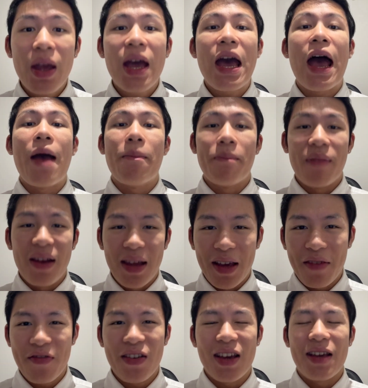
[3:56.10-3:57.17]
and
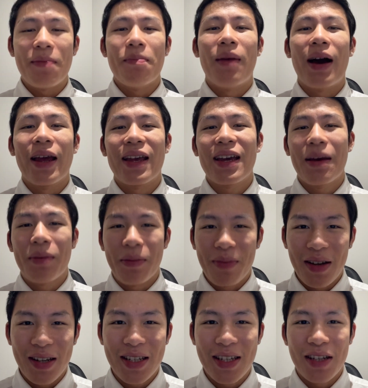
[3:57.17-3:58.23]
believe in my
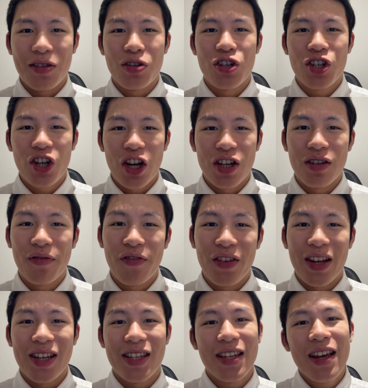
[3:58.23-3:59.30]
capability to change
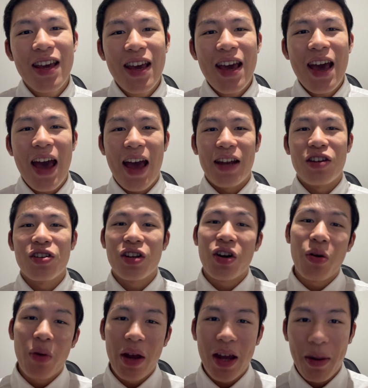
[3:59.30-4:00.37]
things and to
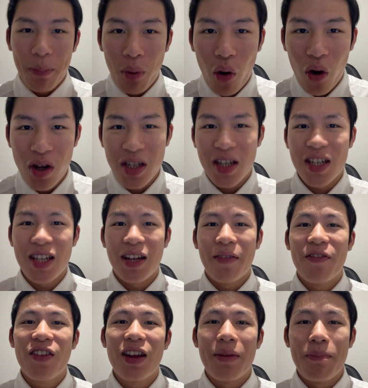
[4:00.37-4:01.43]
create a positive
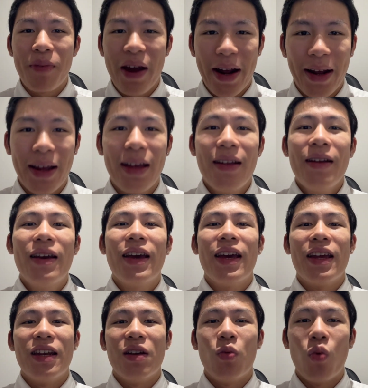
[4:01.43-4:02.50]
impact
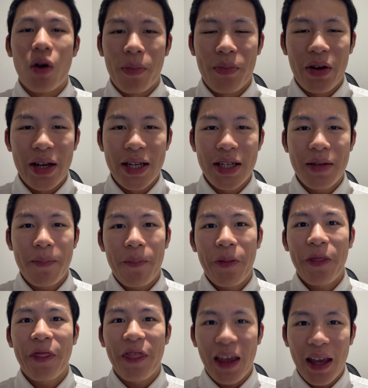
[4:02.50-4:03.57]
in the workplace.
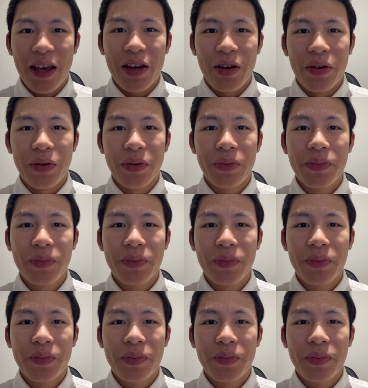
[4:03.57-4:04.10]
Thank you.